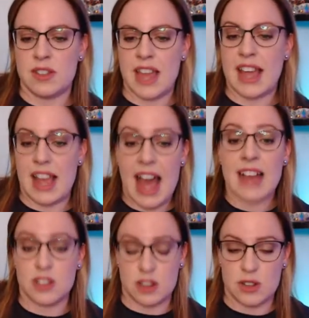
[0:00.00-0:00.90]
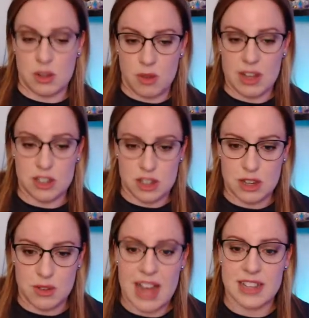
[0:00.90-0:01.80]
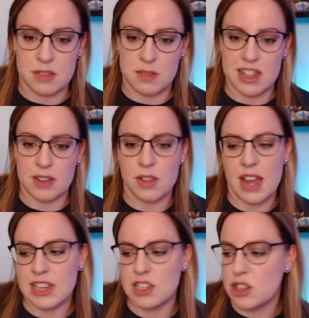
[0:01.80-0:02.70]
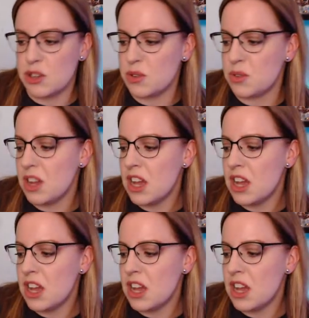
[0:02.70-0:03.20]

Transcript: they asked her the question you asked me. They were like, do you